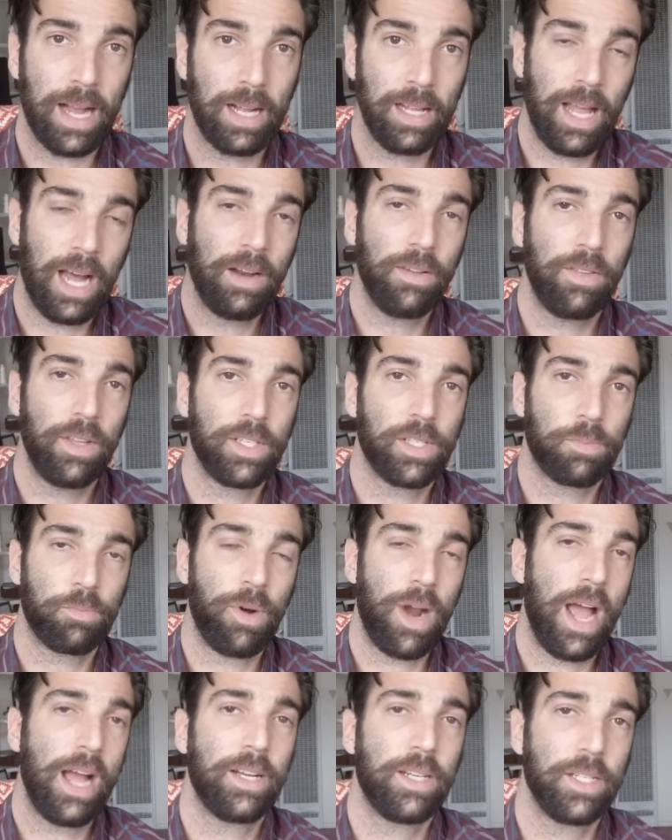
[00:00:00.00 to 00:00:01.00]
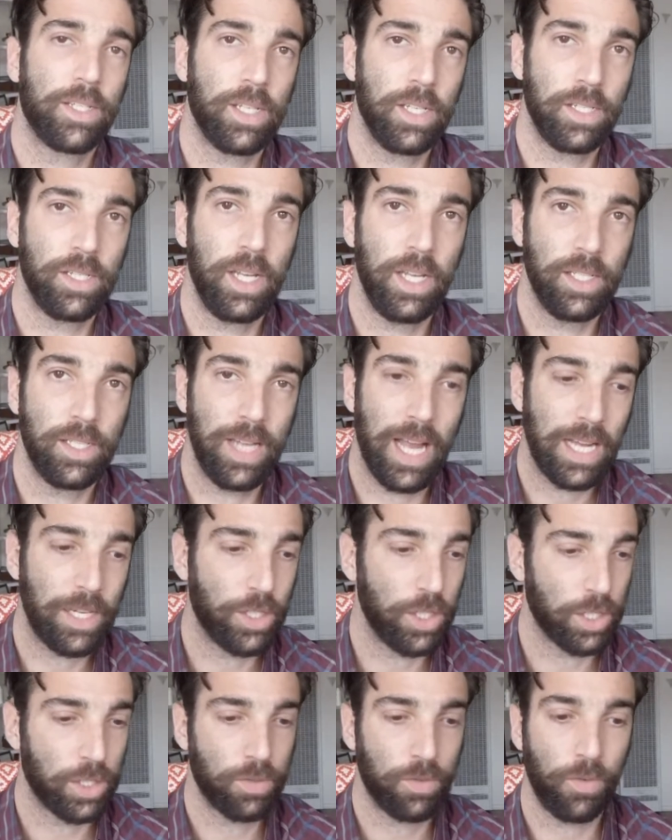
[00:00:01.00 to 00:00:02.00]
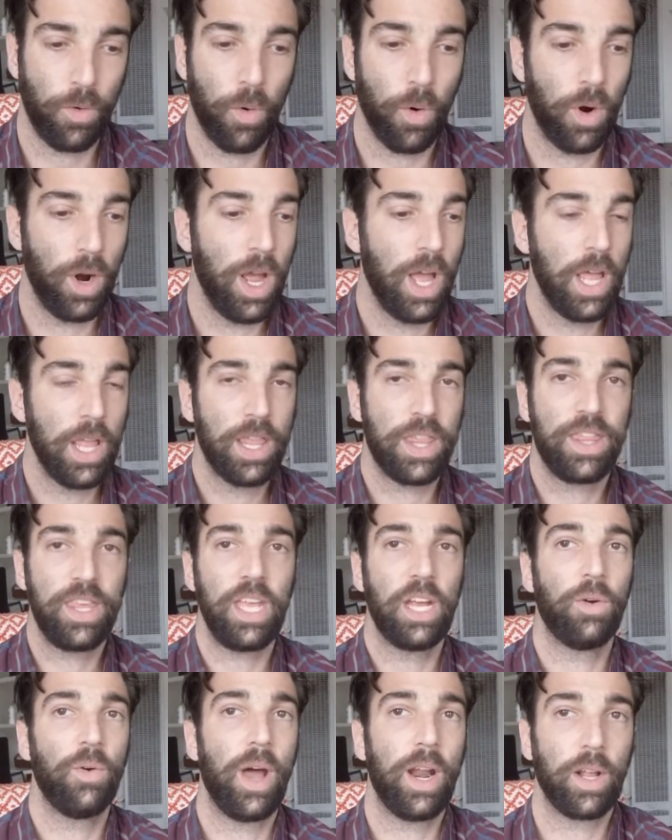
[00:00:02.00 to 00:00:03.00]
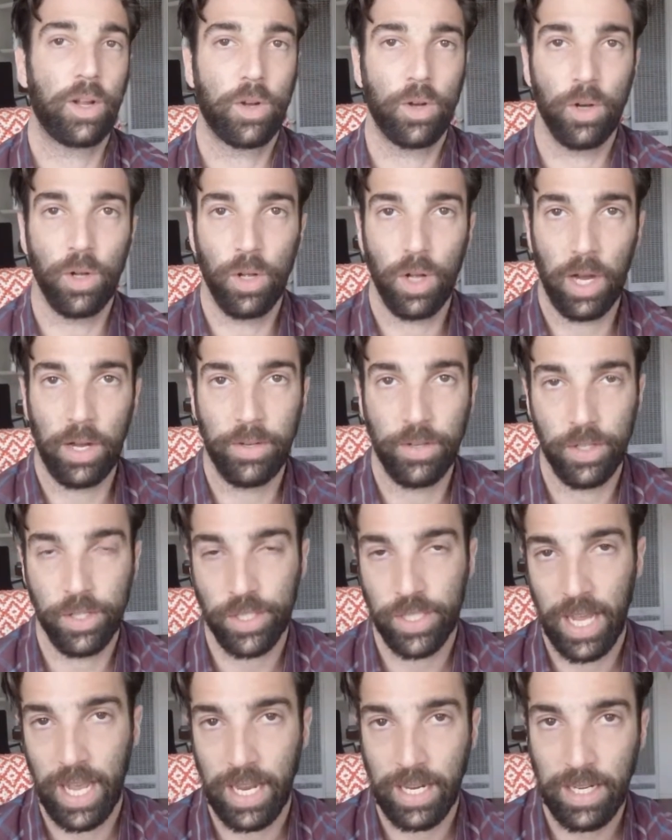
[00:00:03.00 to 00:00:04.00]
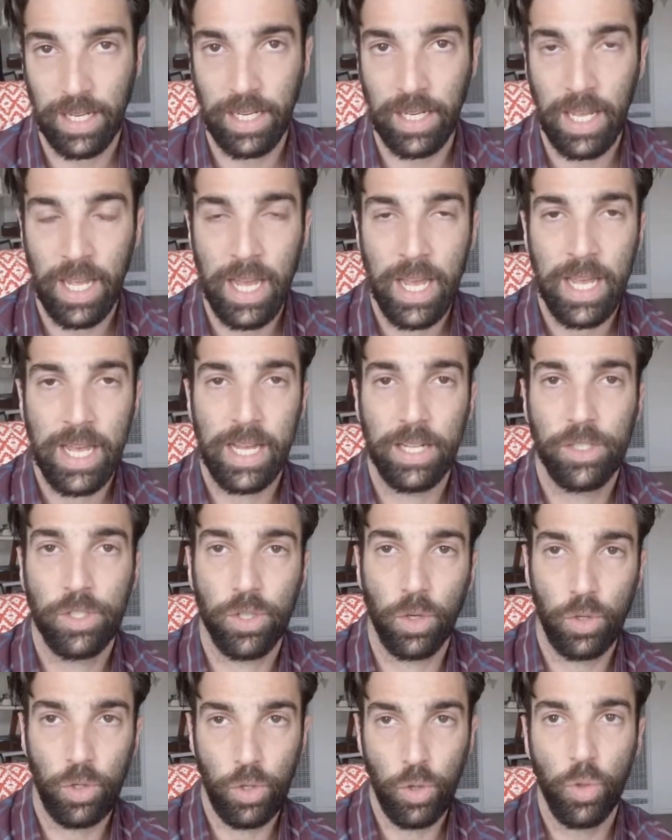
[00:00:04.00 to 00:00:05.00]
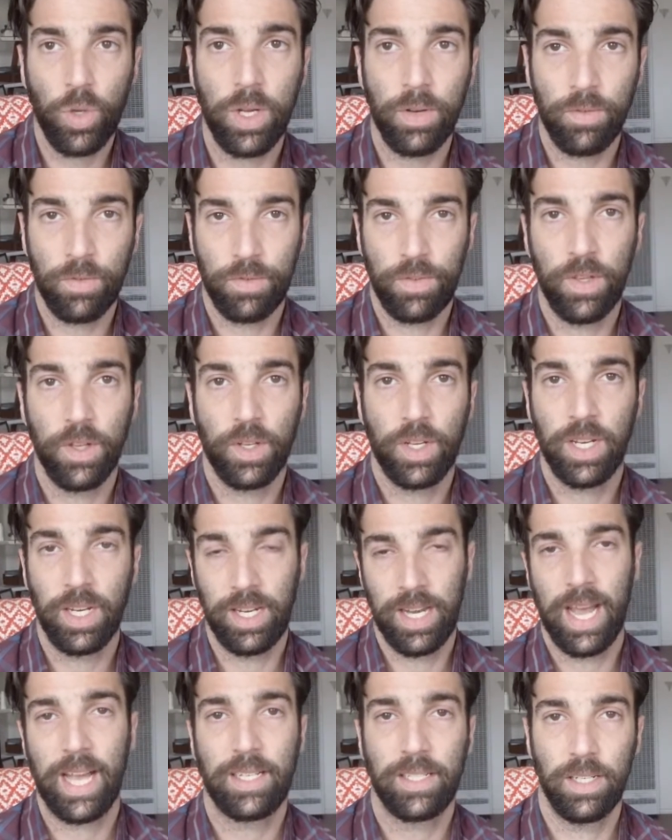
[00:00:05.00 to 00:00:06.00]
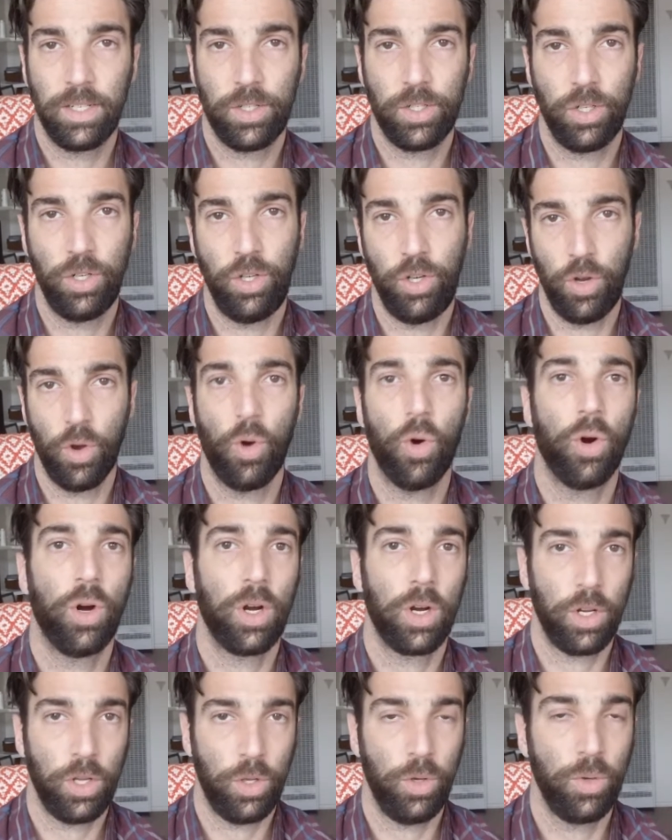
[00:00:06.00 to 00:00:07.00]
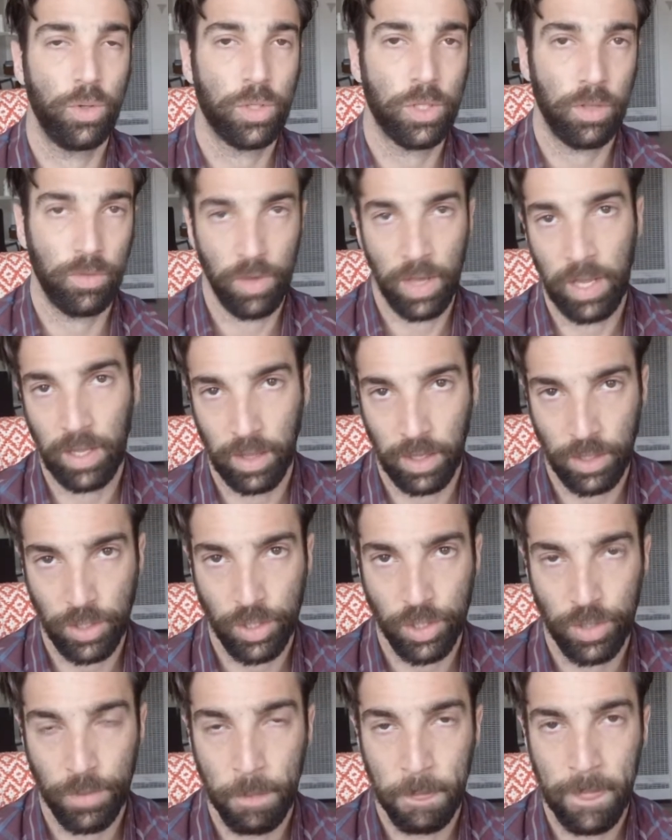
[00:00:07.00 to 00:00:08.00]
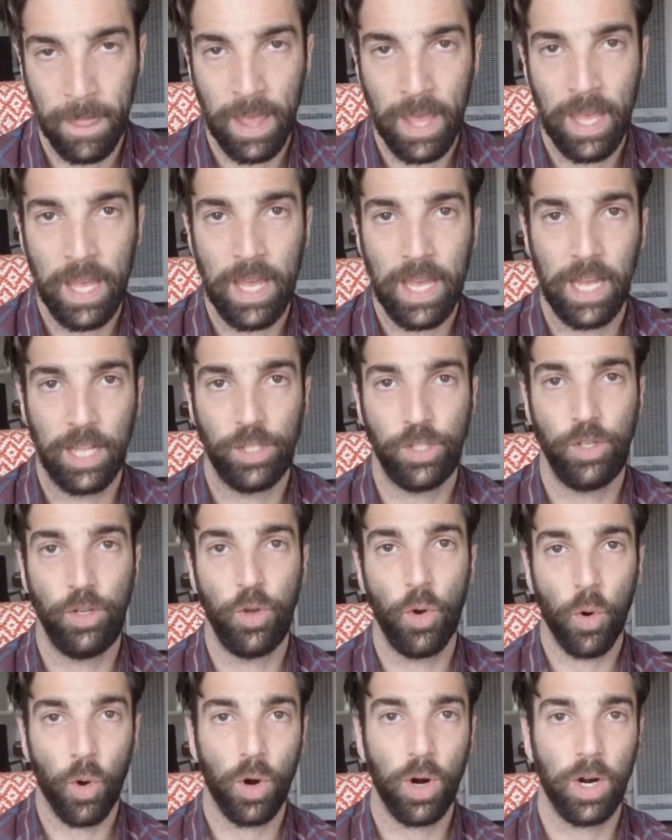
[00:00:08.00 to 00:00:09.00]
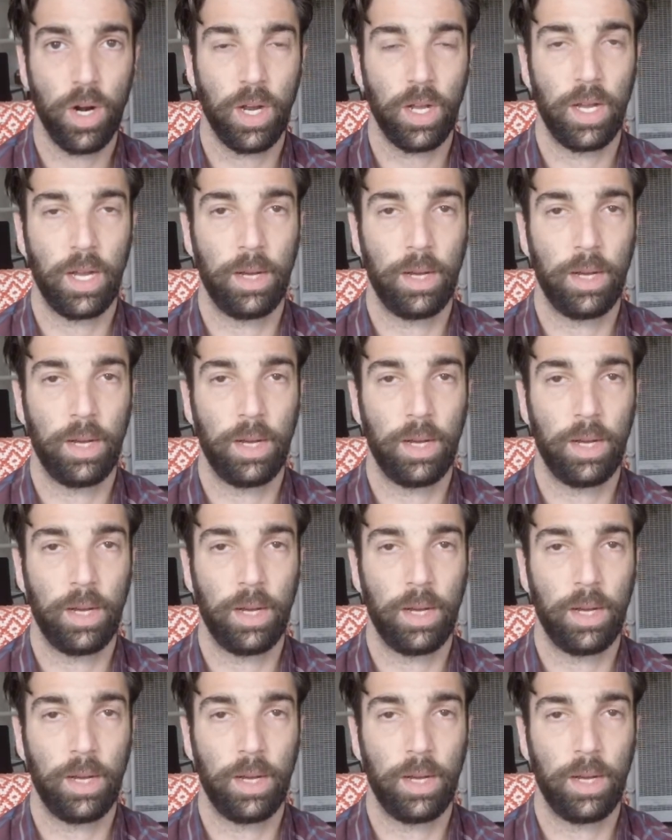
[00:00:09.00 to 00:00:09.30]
A lot of this practice is not just for theoretical understanding, it's so you can feel connected to your use of English. It's your